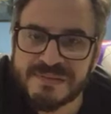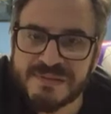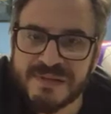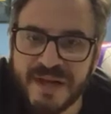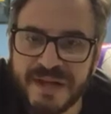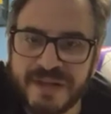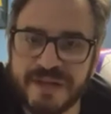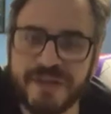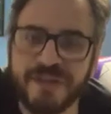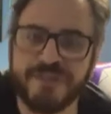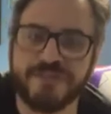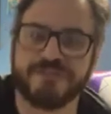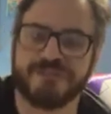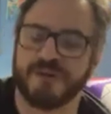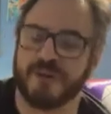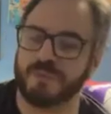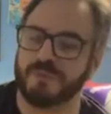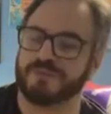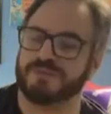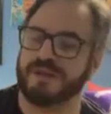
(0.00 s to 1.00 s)
I didn't know the
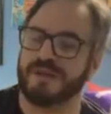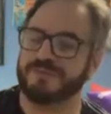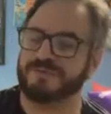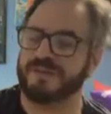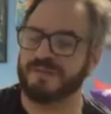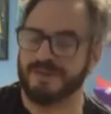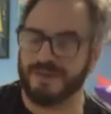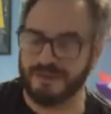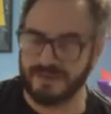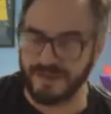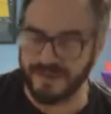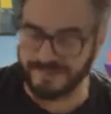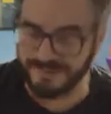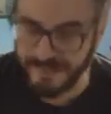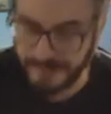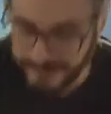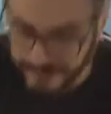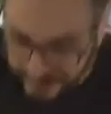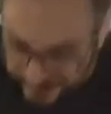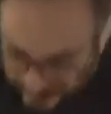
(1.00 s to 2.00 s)
Star Wars games came out late. That makes